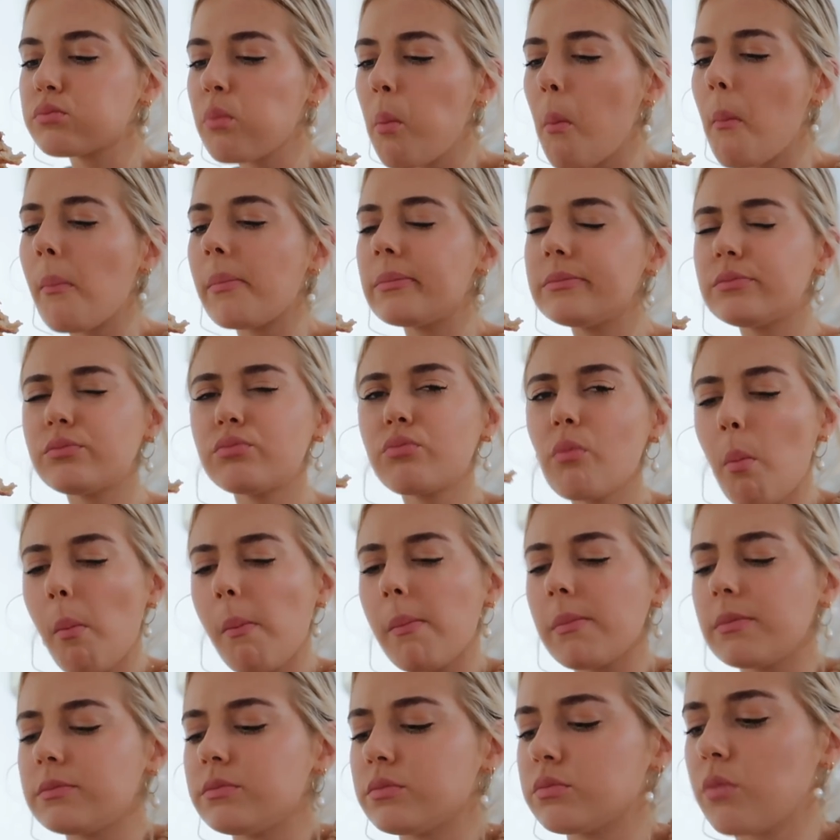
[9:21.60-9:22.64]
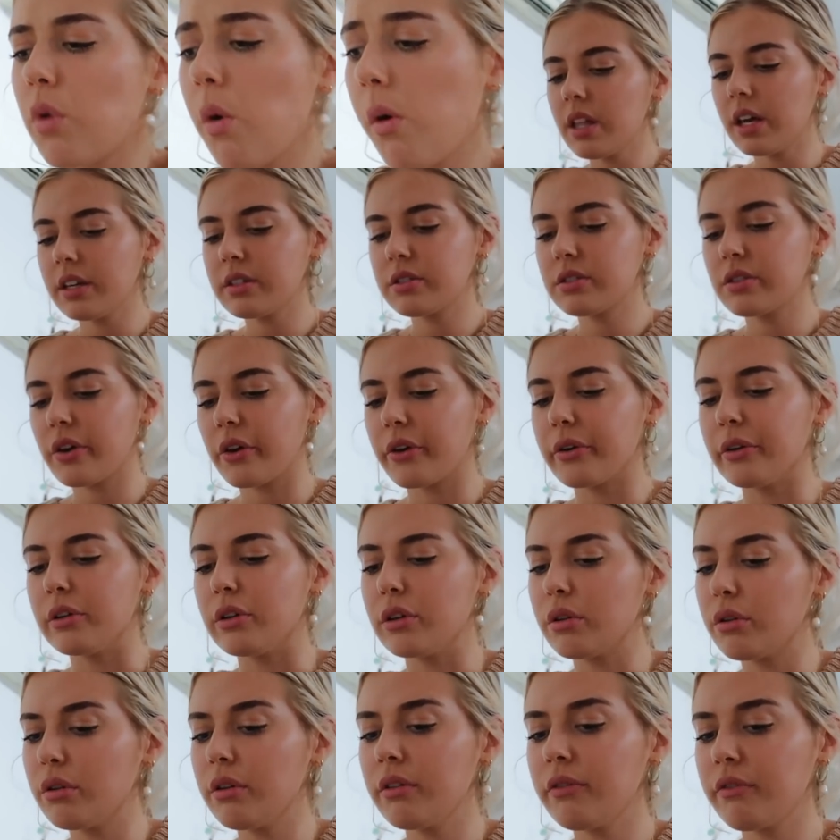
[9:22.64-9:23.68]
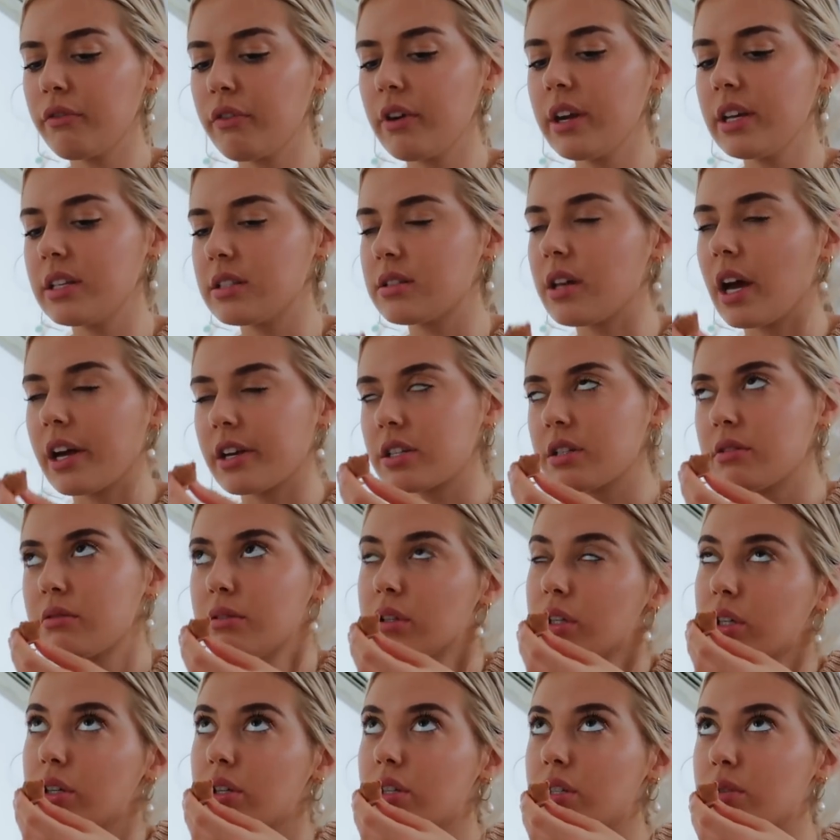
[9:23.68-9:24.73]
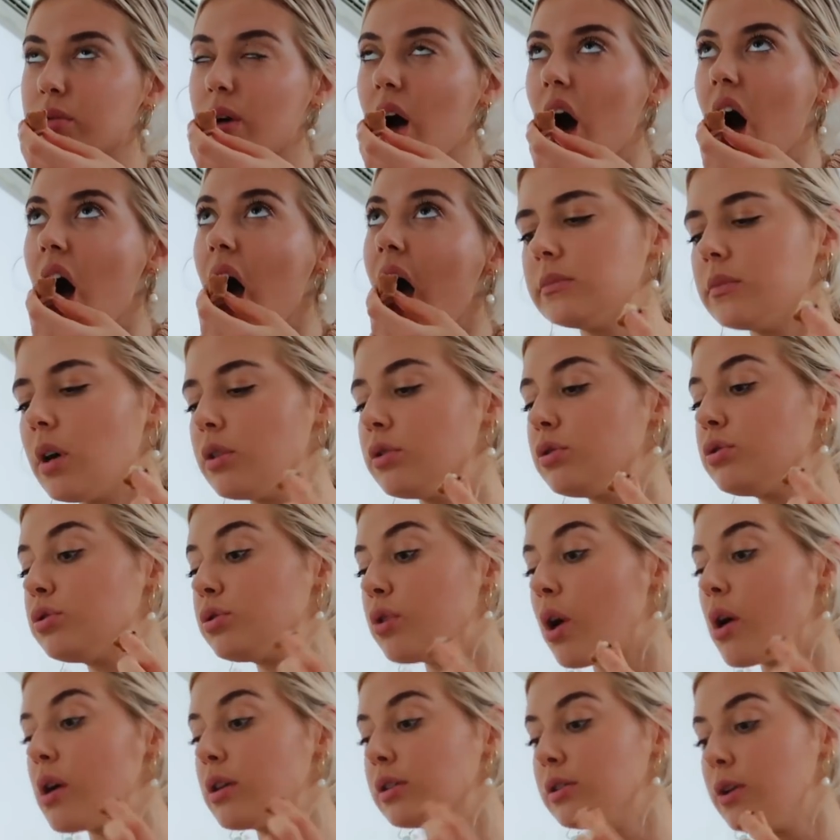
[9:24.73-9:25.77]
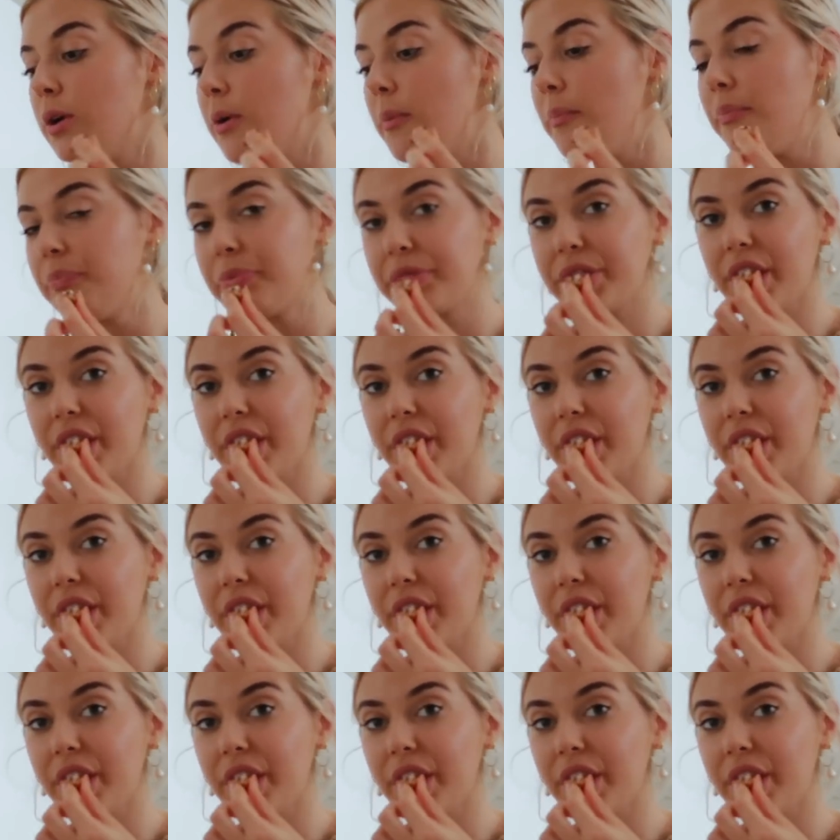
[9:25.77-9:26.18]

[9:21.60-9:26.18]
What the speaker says: Mmm, that is so good. The gluten-free is actually really good as well. That is so good.